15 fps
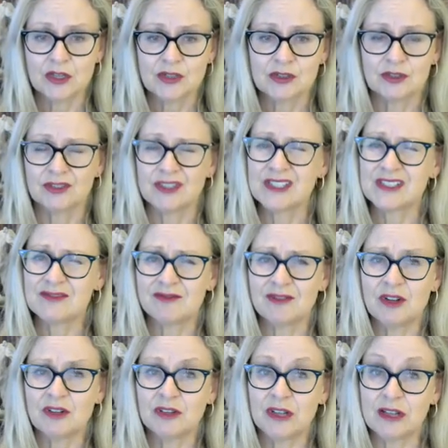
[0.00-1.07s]
So just
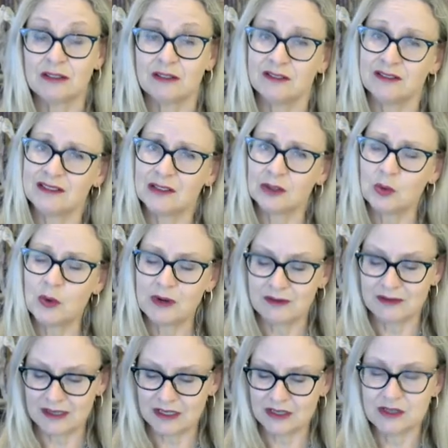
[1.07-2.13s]
file that little
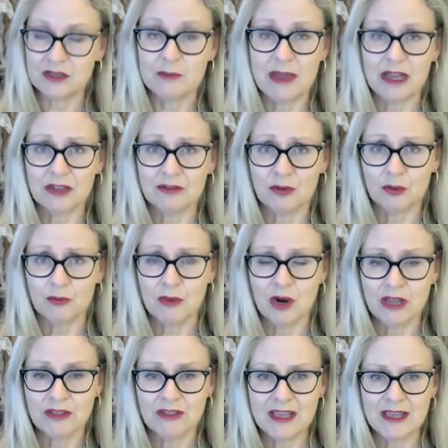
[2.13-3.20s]
one in the back of your
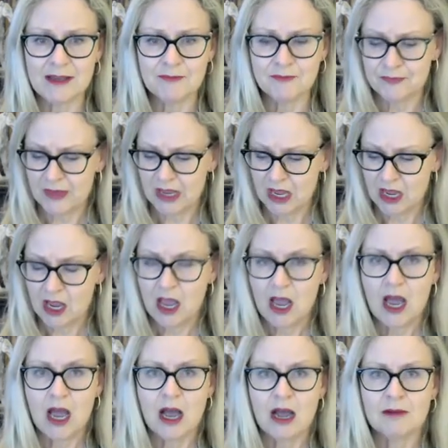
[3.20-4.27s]
mind there.
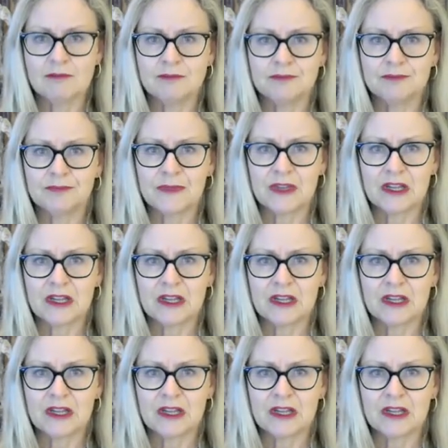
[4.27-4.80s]
Um,